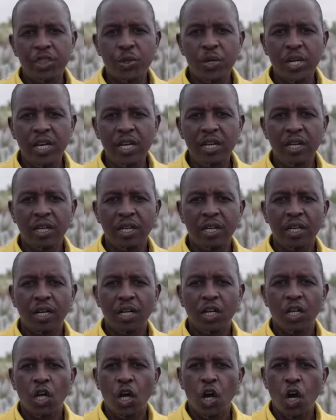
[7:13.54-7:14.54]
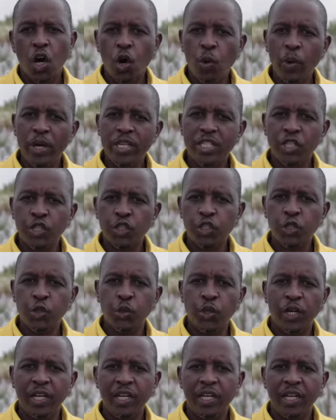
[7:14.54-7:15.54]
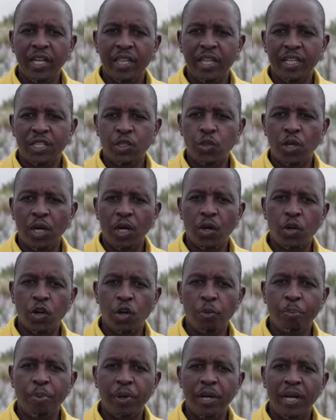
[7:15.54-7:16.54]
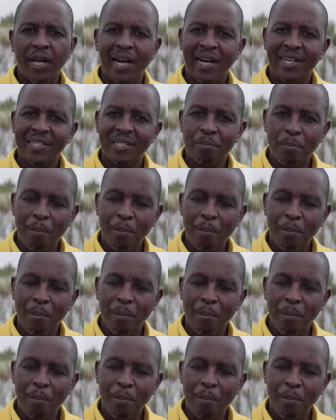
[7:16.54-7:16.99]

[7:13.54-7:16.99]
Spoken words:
three, always ensure that your crop has